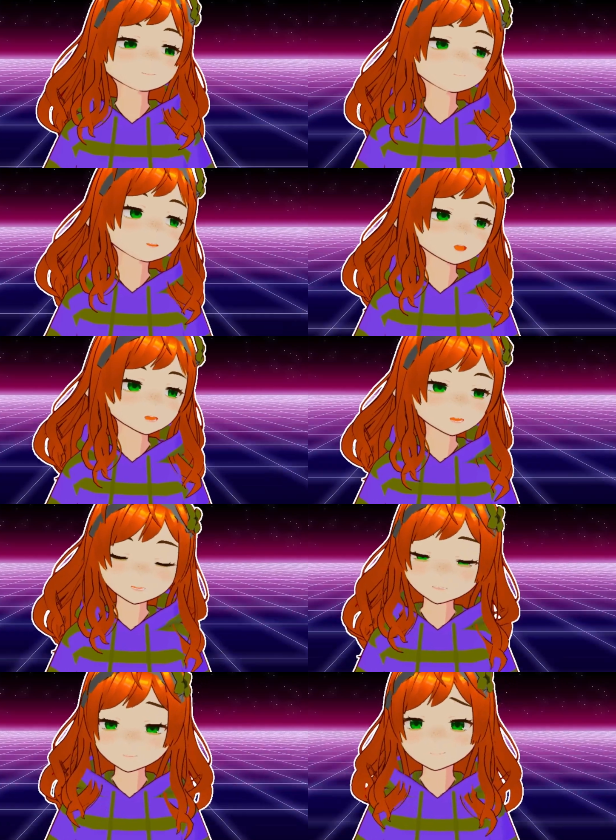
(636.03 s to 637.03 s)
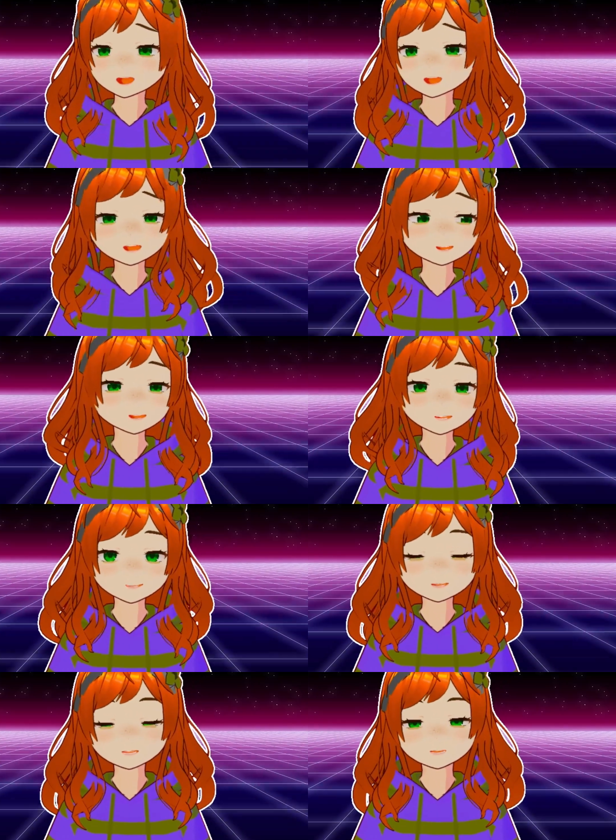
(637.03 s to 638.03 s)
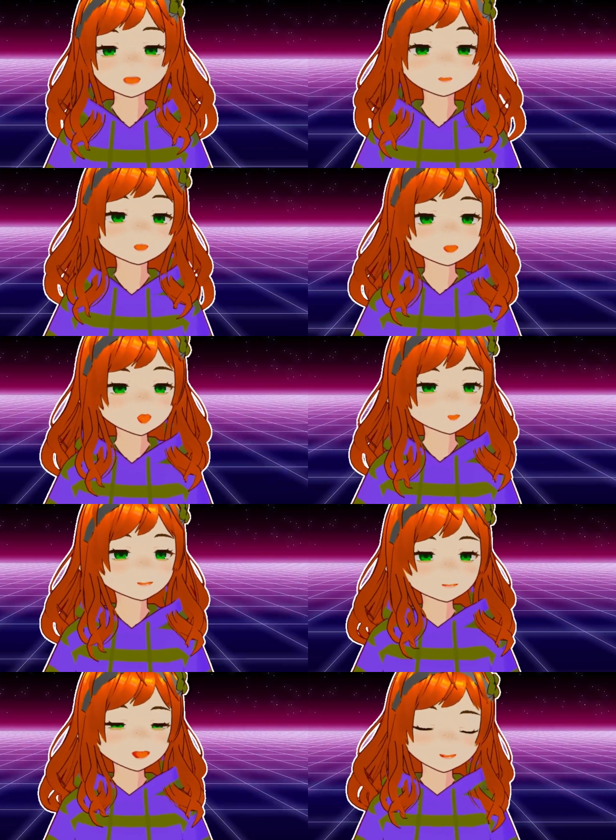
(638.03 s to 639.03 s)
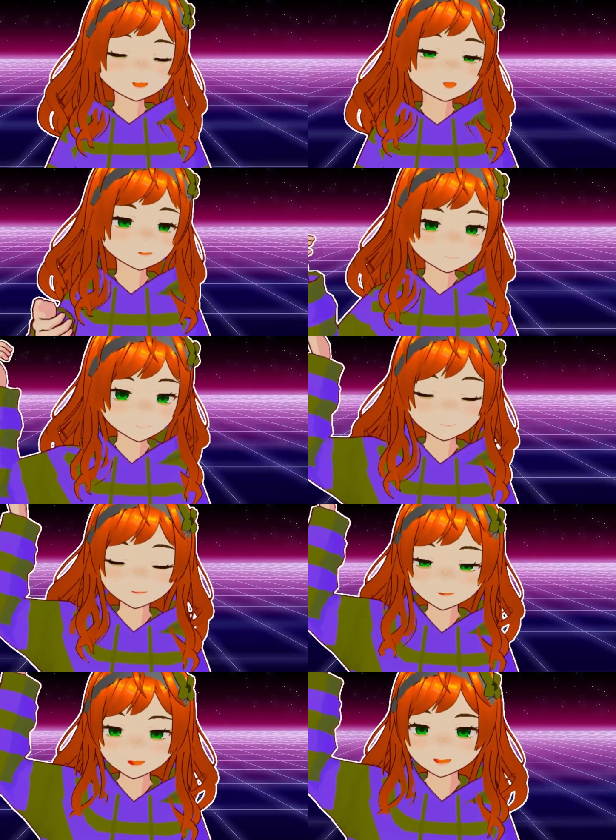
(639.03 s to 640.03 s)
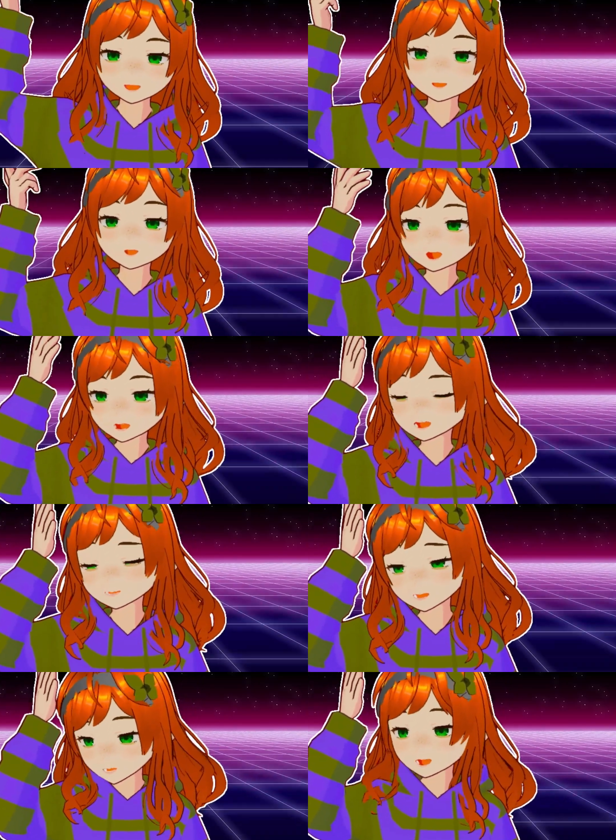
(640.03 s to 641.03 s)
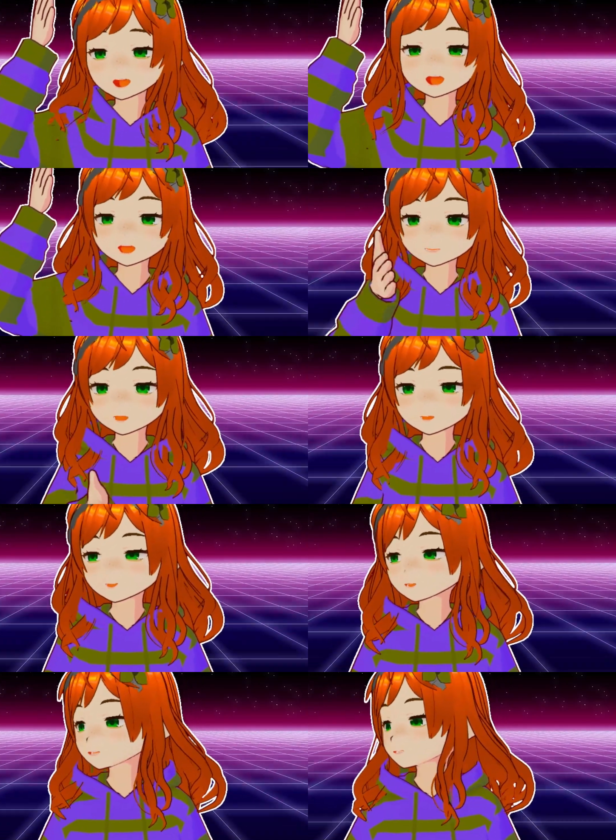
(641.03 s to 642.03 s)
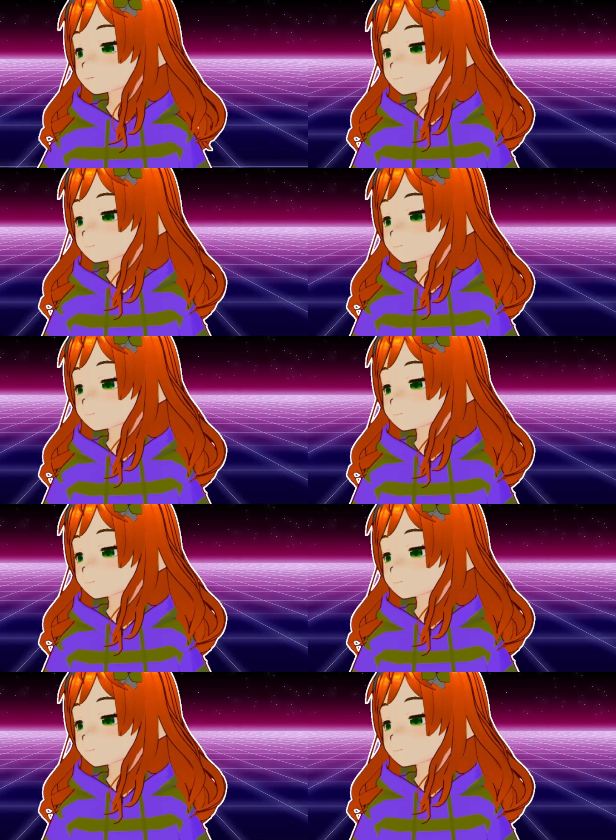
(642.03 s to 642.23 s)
for basically since The Force Awakens came out. I didn't know that Disney was going to do this.